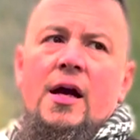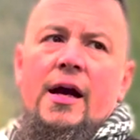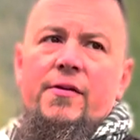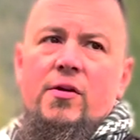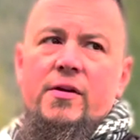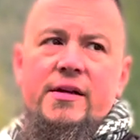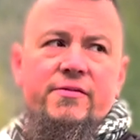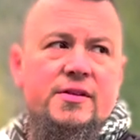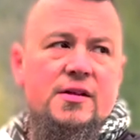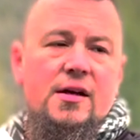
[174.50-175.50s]
And there are
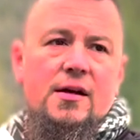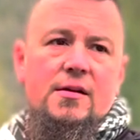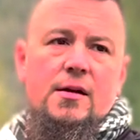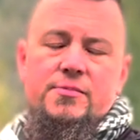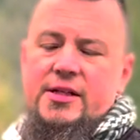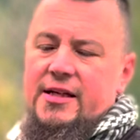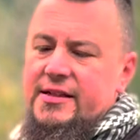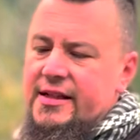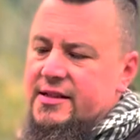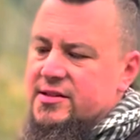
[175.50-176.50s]
even
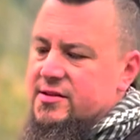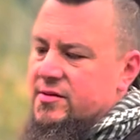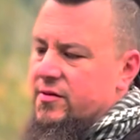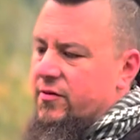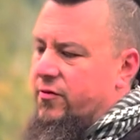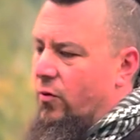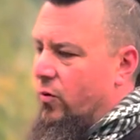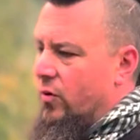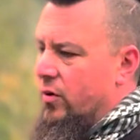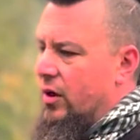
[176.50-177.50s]
techniques
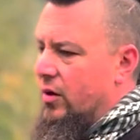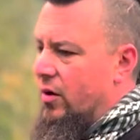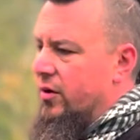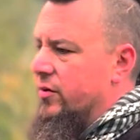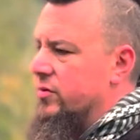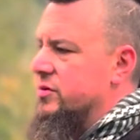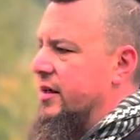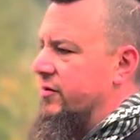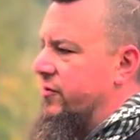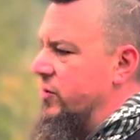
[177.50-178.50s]
for a lot of those like
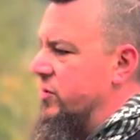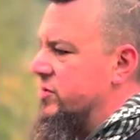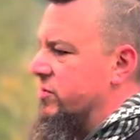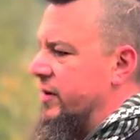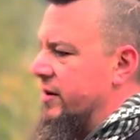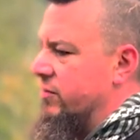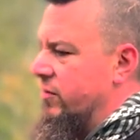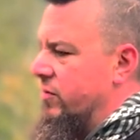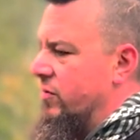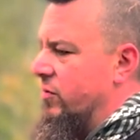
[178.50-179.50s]
foods with
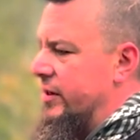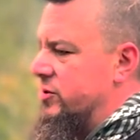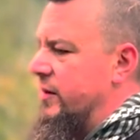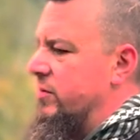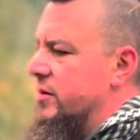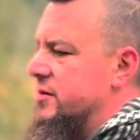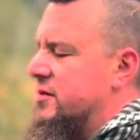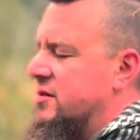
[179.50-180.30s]
which we would